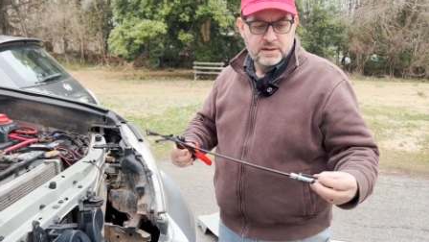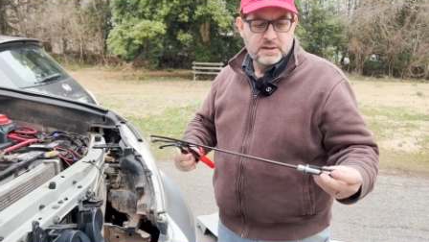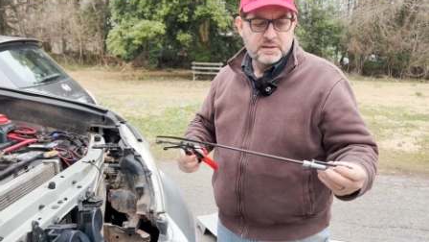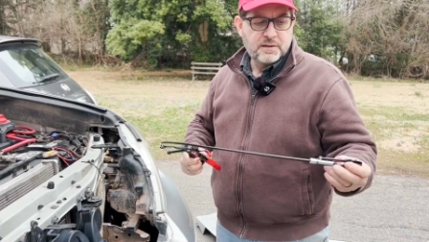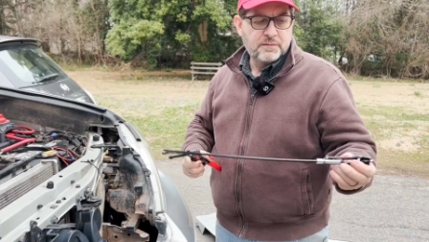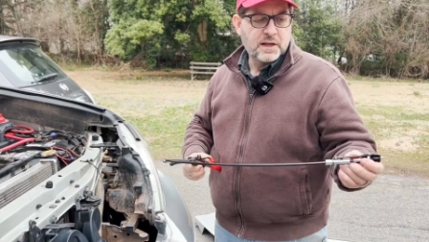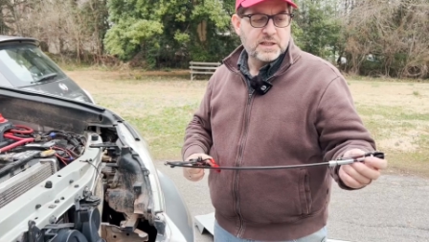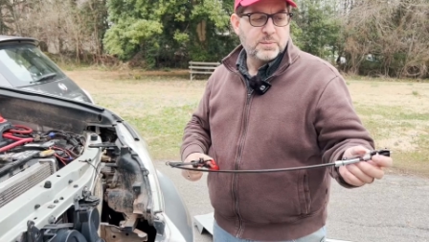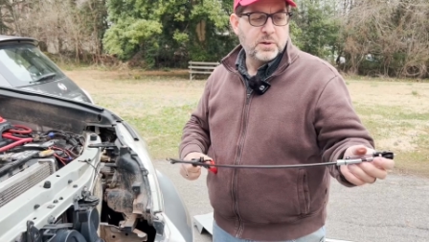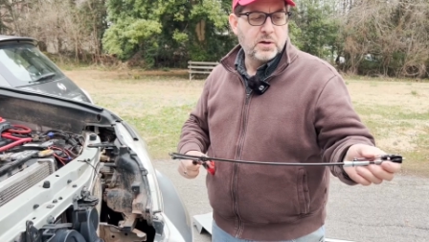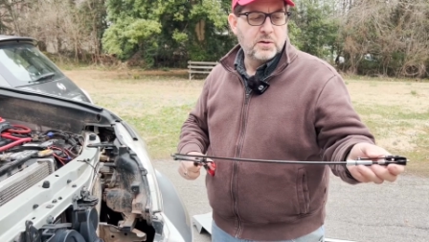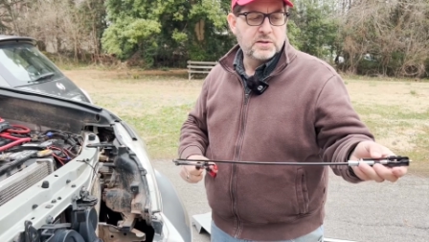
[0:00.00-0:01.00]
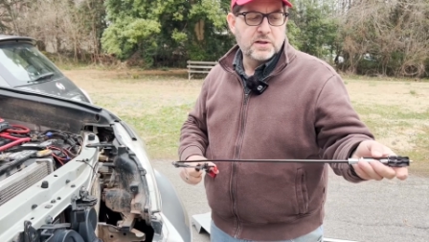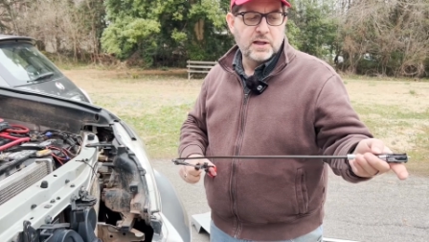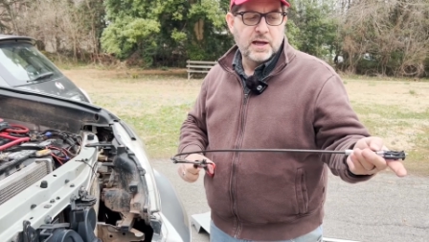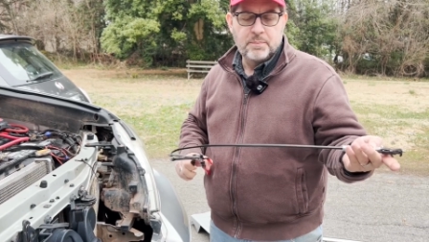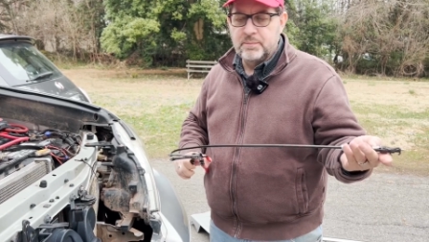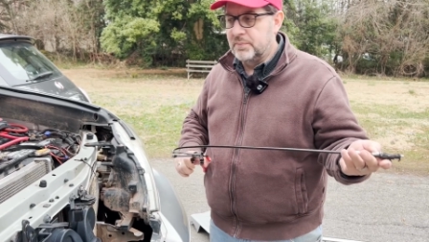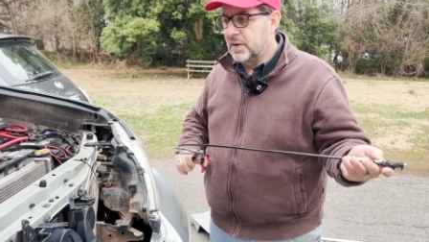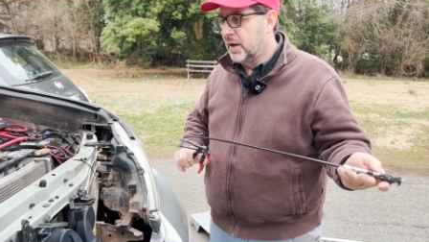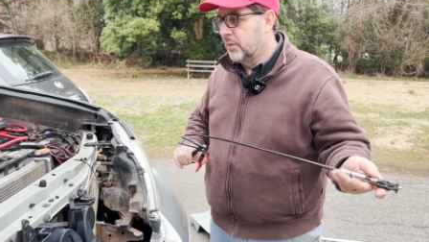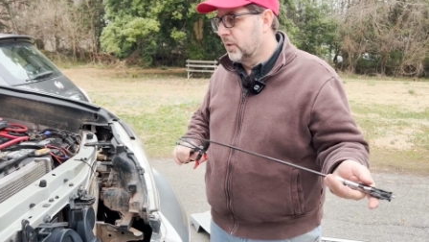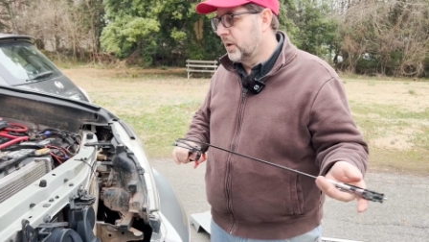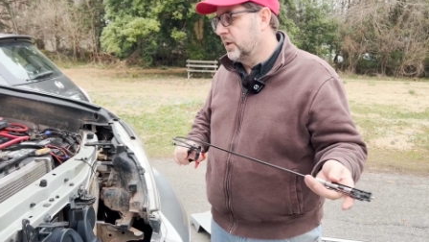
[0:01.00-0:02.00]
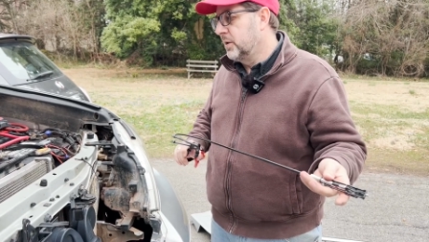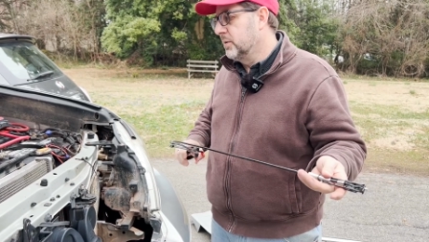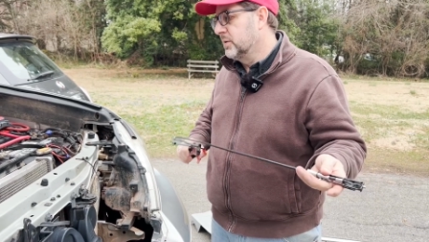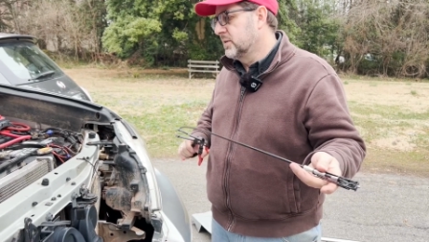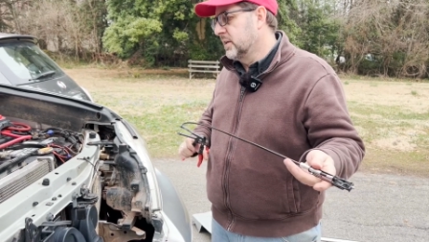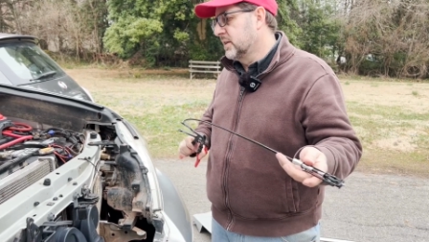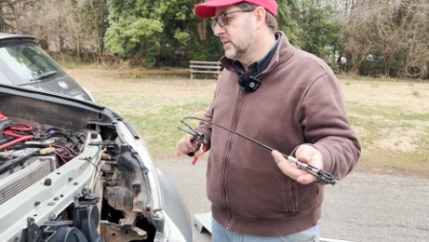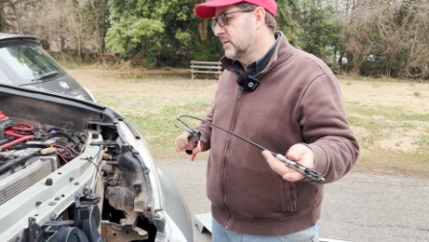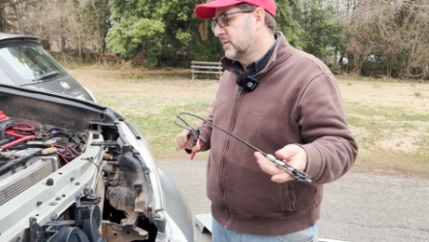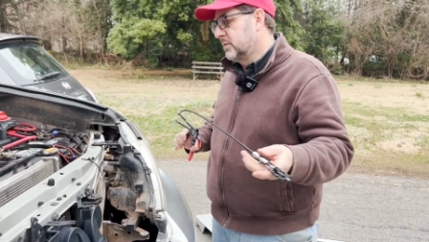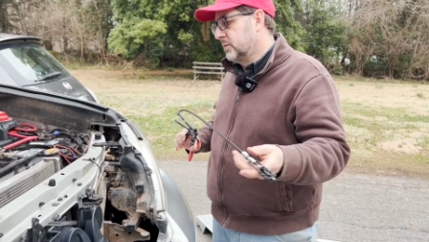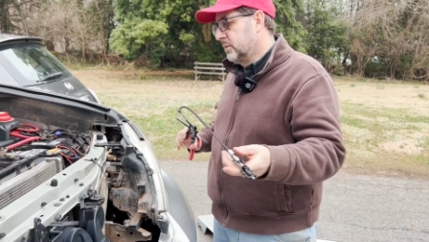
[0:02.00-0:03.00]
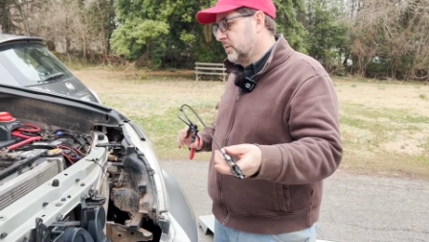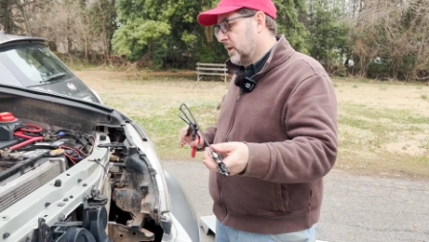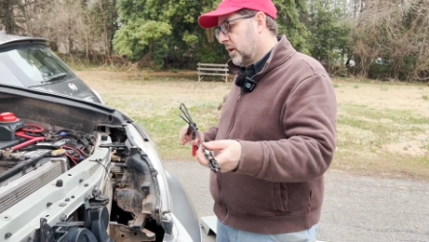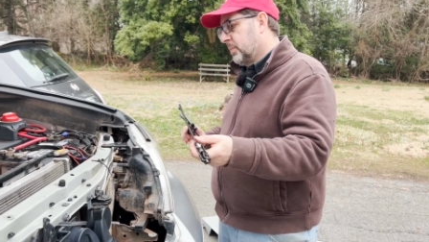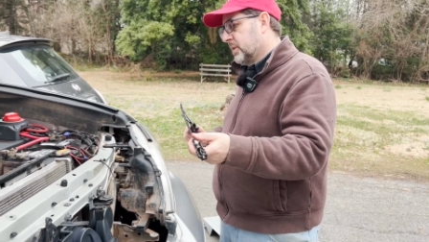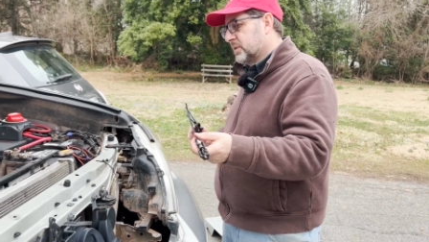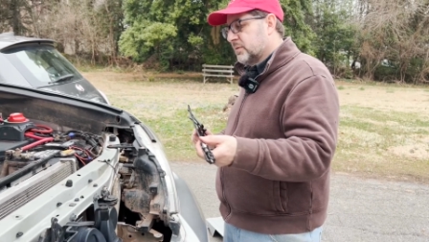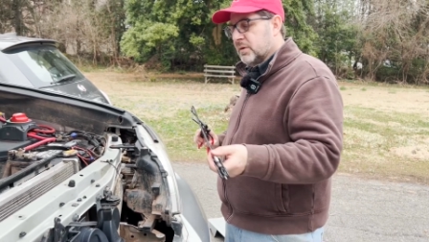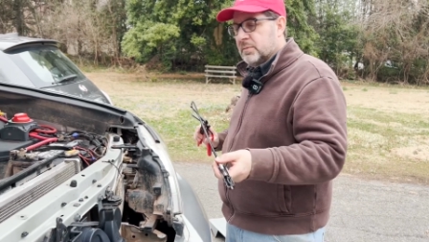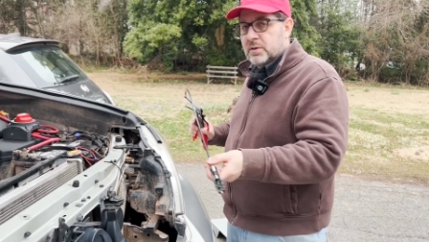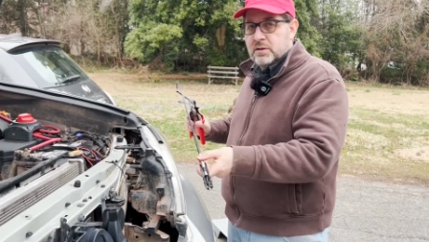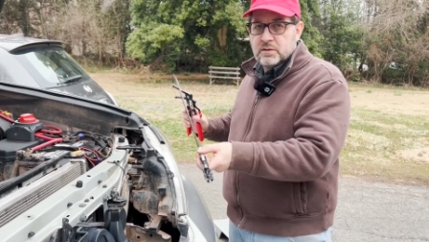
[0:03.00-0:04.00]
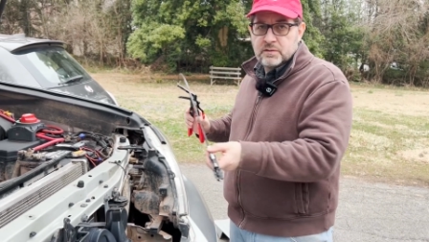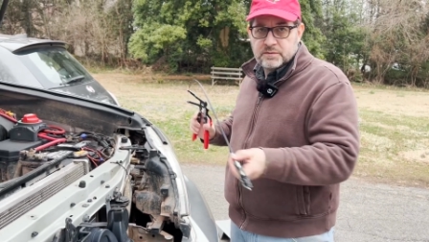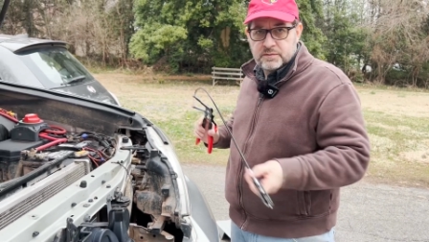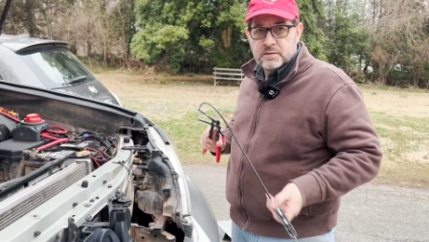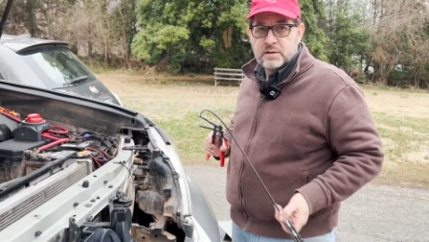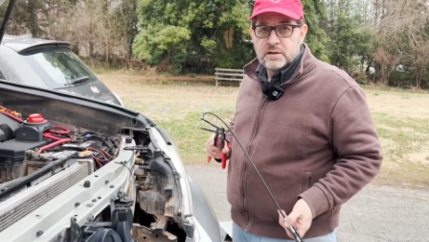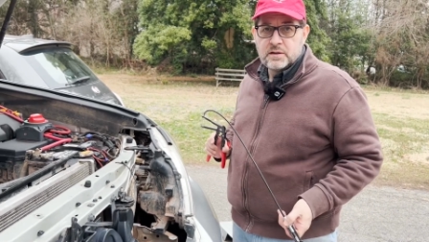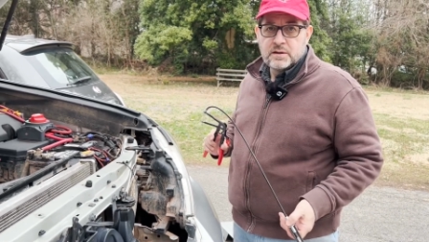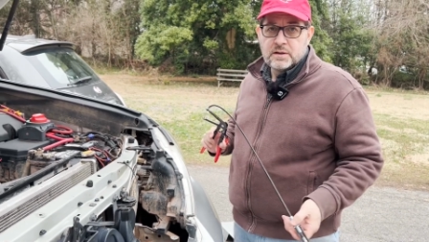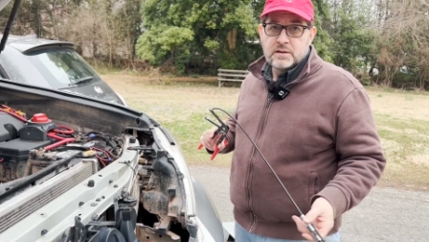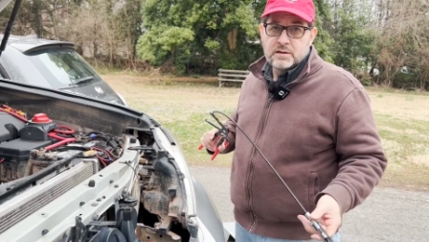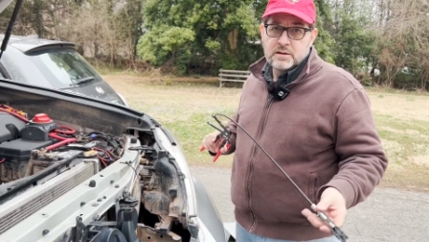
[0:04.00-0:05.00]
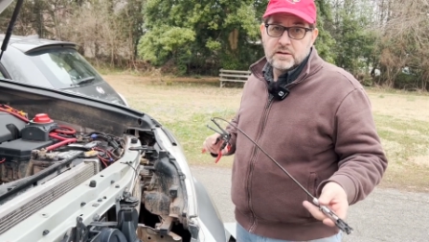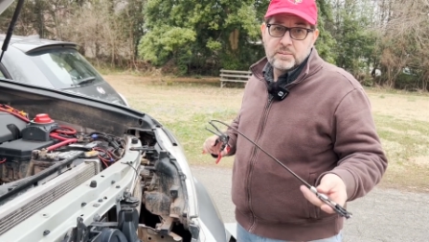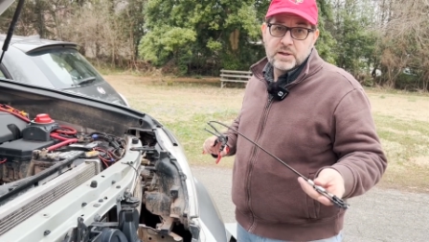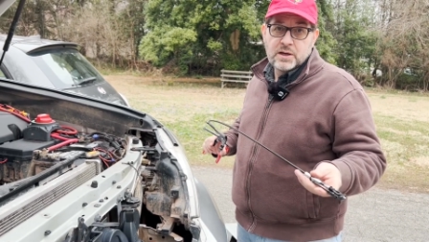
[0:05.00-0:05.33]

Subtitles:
It's a flexible hose clamp, and we're going to use this to help us remove the big